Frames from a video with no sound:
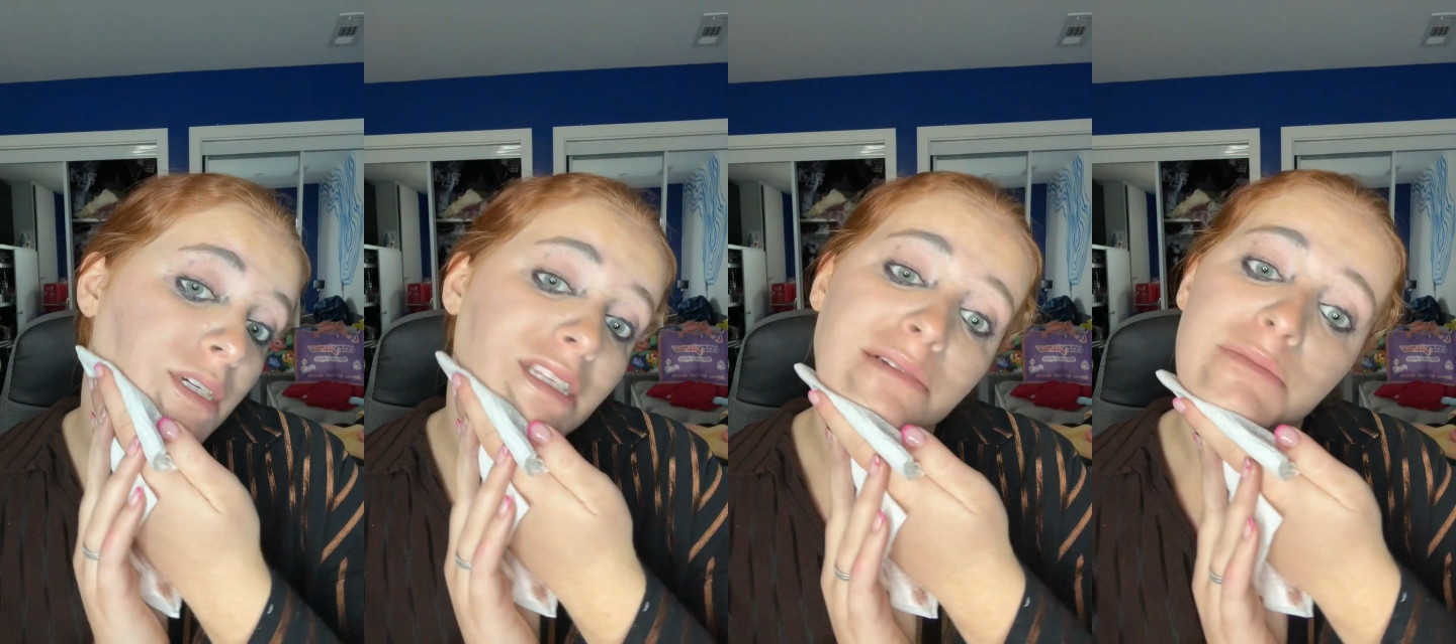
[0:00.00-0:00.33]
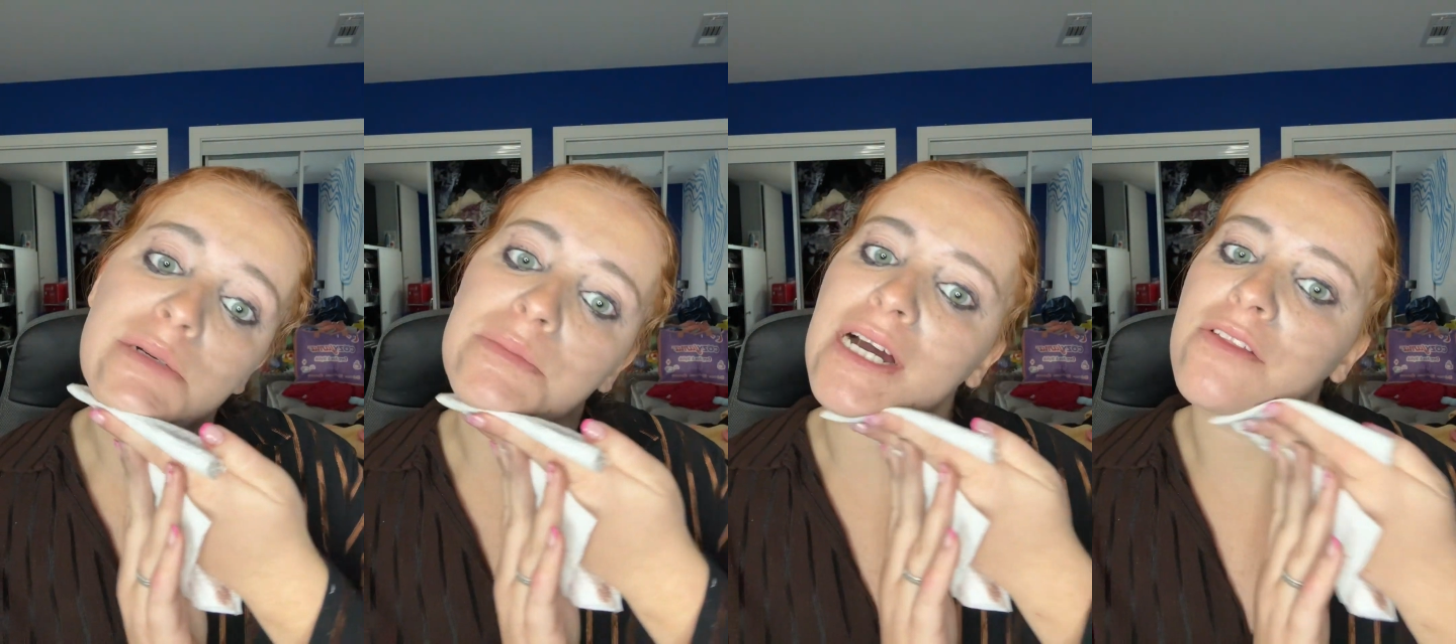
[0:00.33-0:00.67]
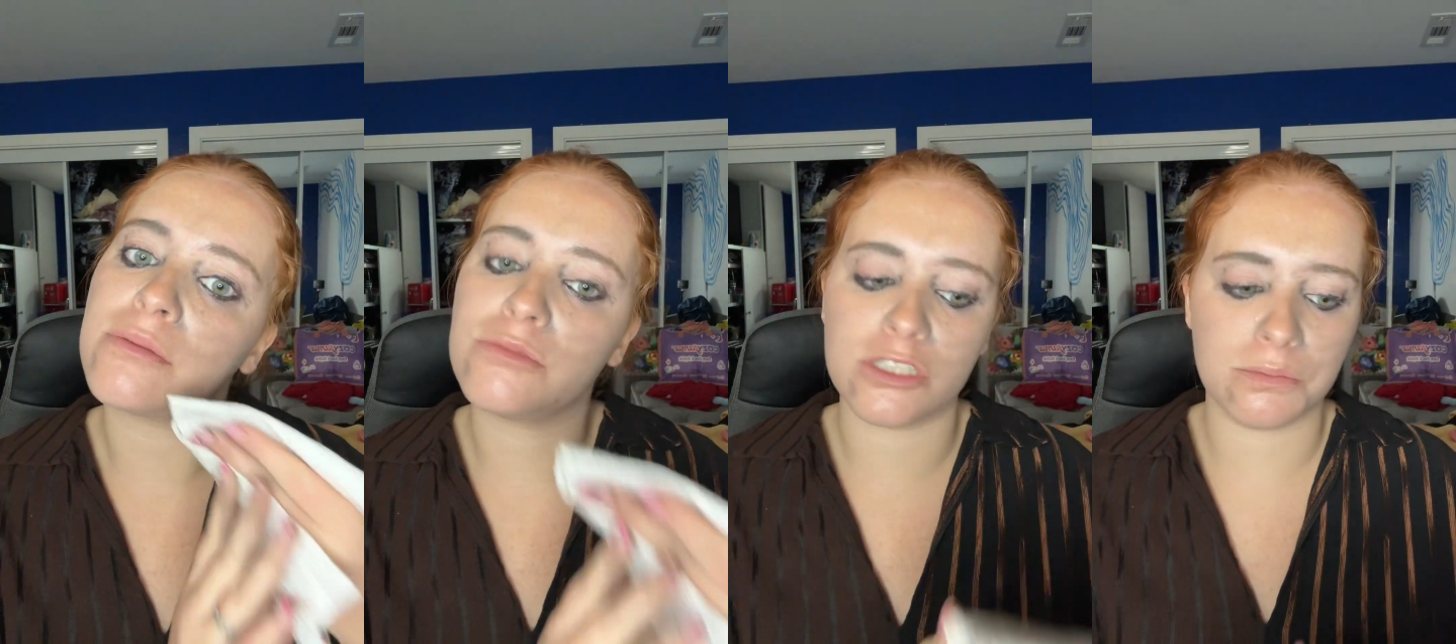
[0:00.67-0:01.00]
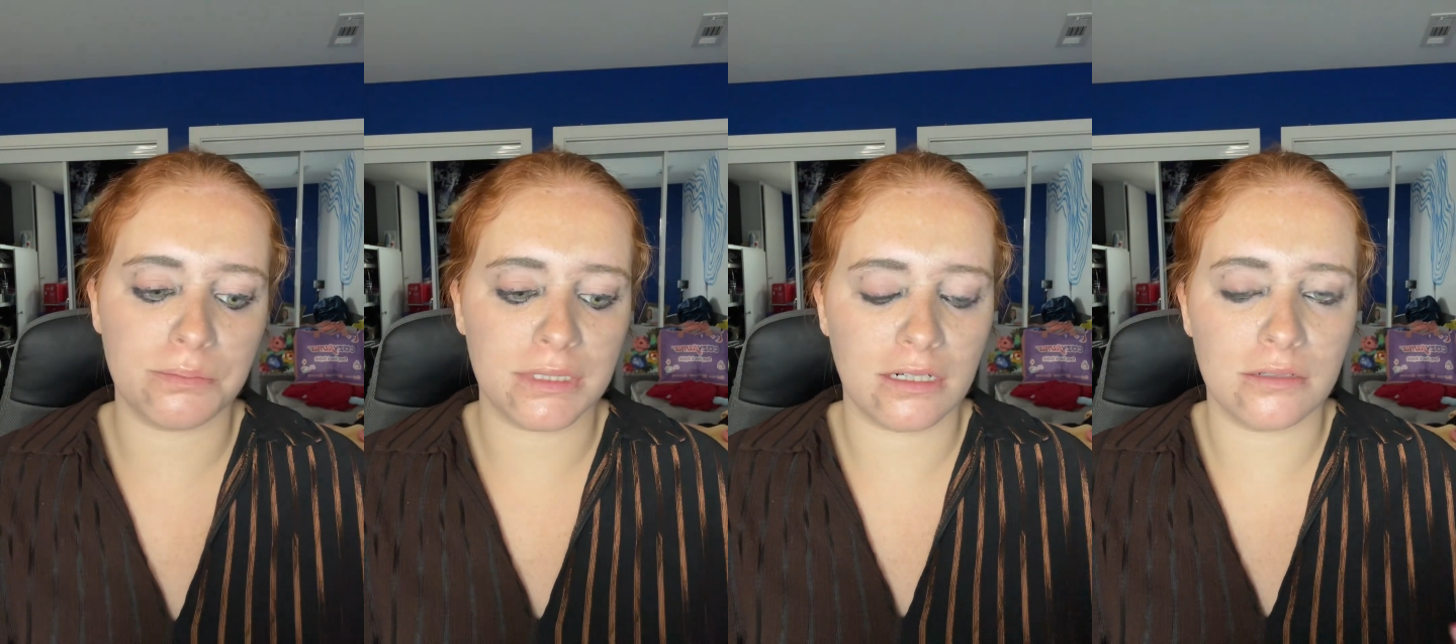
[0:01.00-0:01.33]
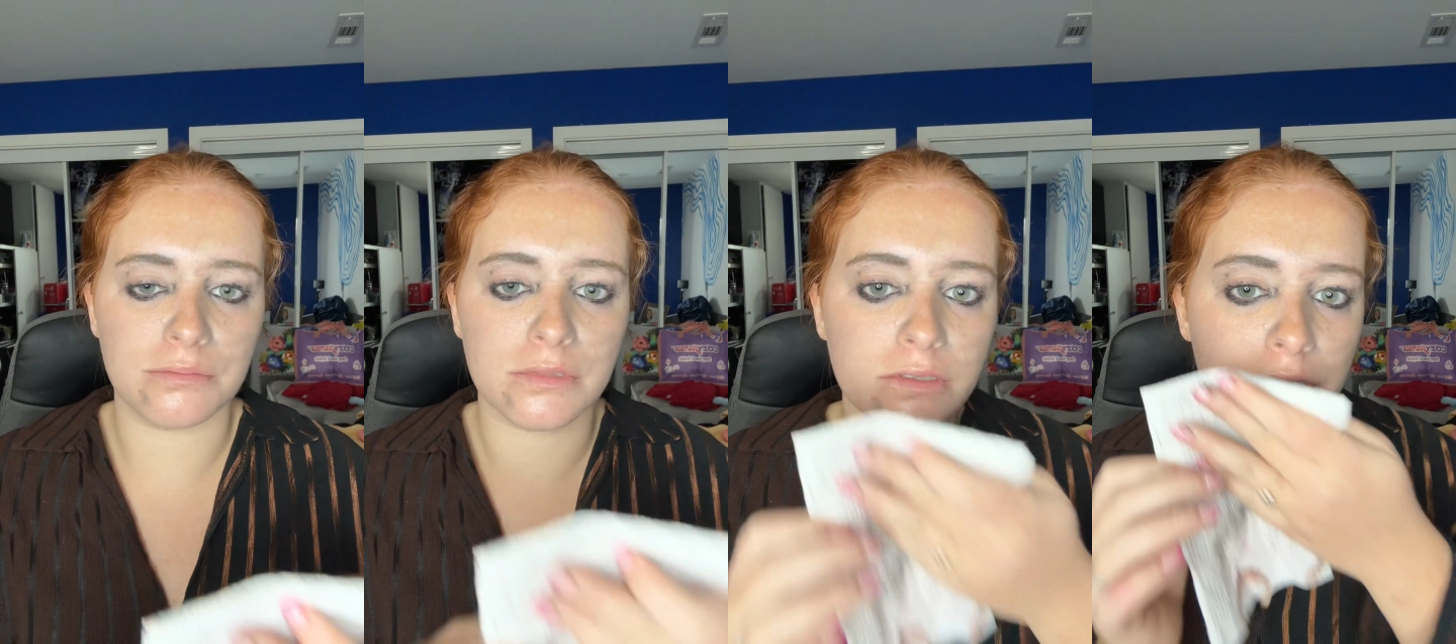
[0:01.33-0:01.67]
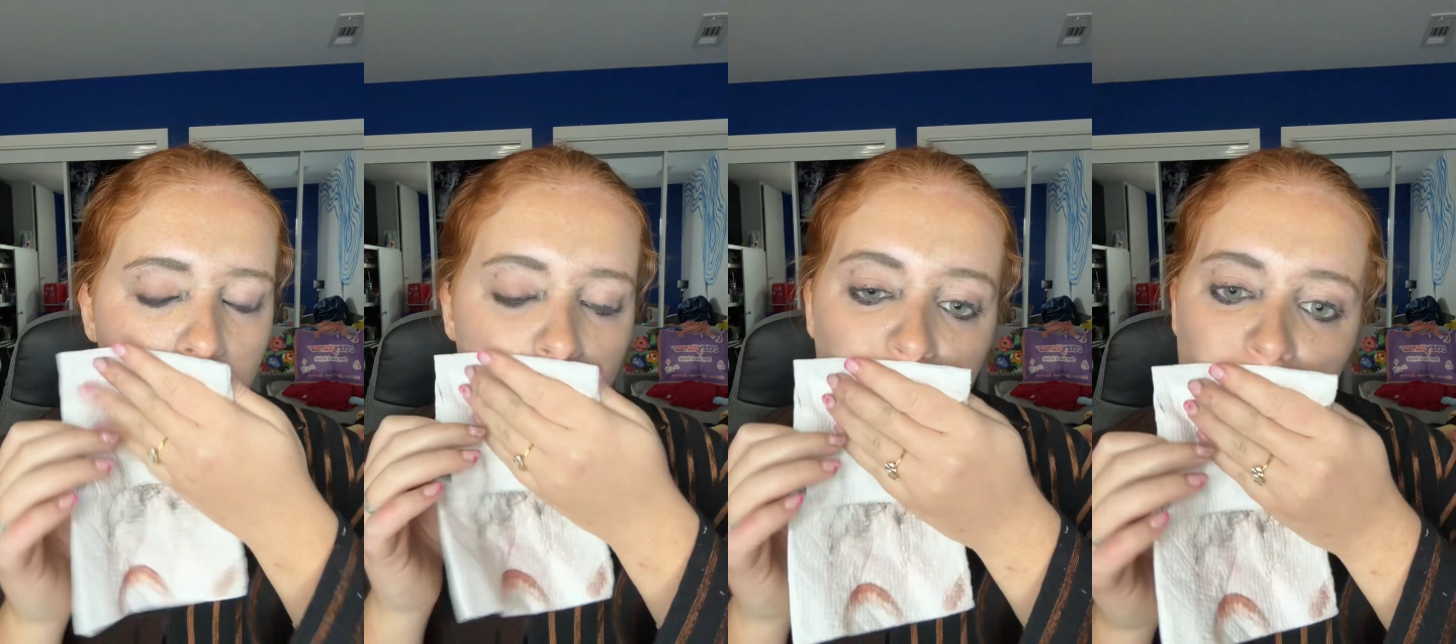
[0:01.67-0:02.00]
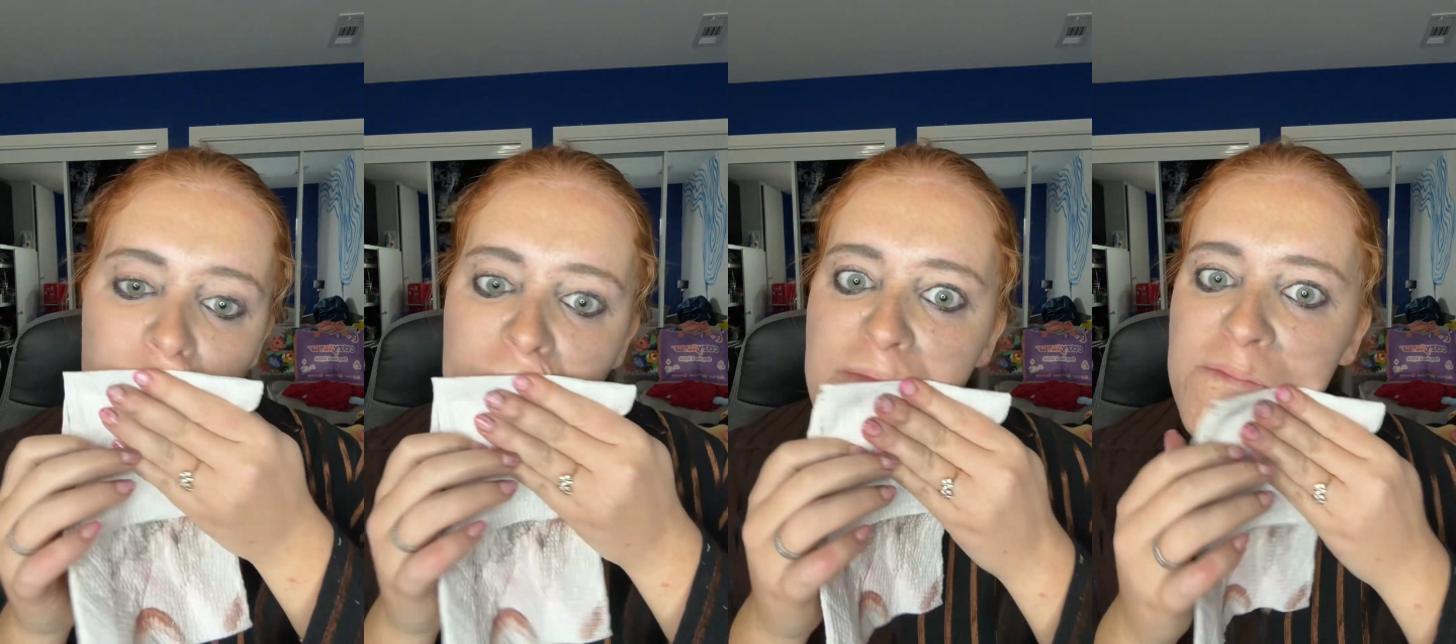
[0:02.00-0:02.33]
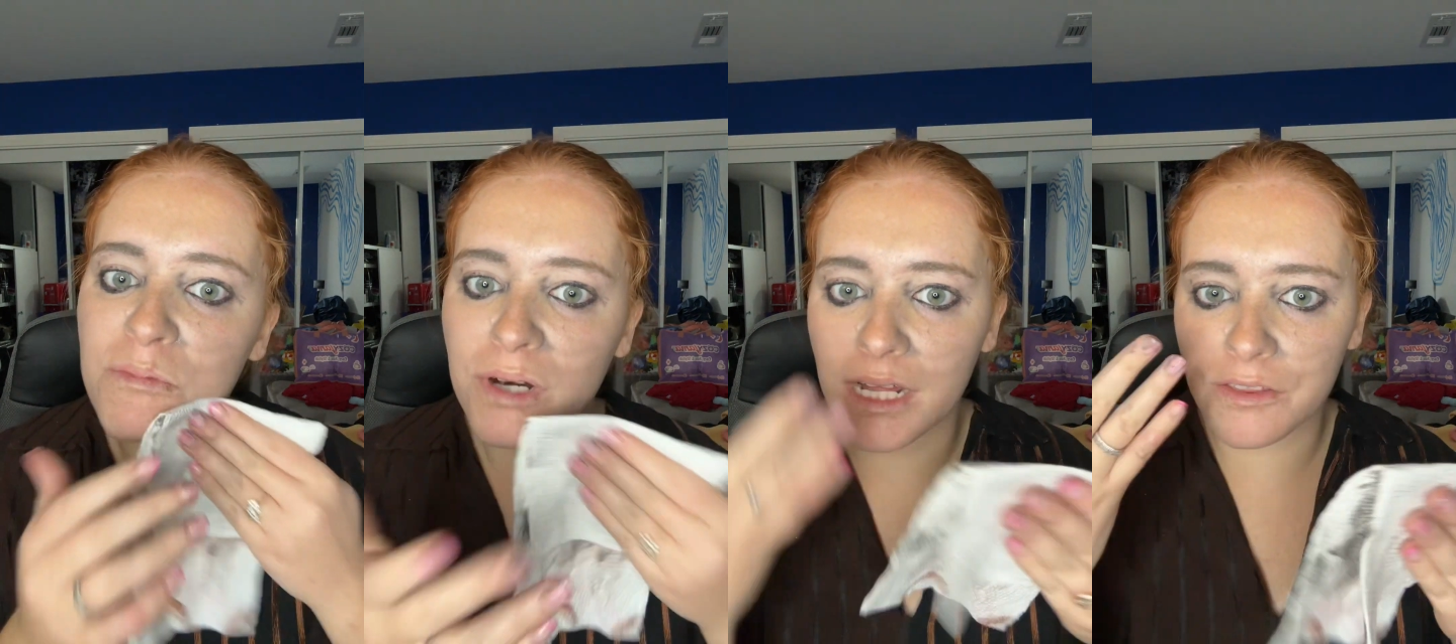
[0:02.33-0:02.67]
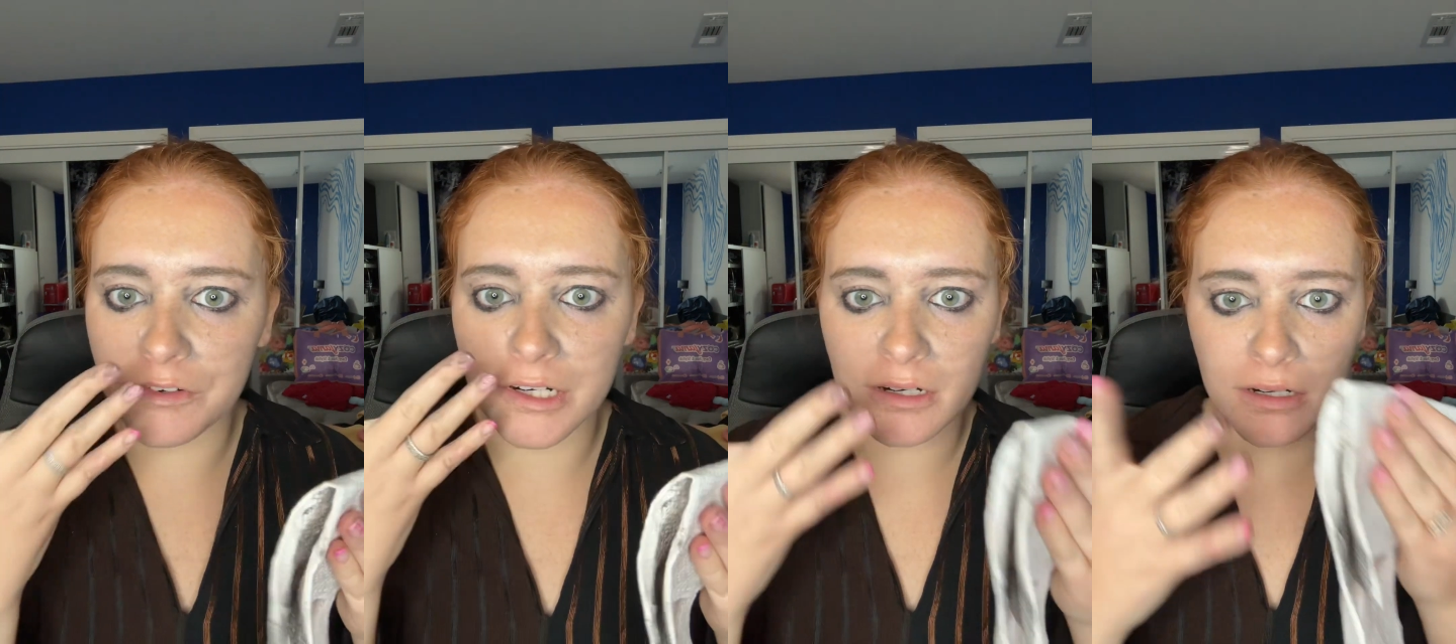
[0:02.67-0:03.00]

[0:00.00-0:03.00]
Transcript: then my bathroom just becomes whatever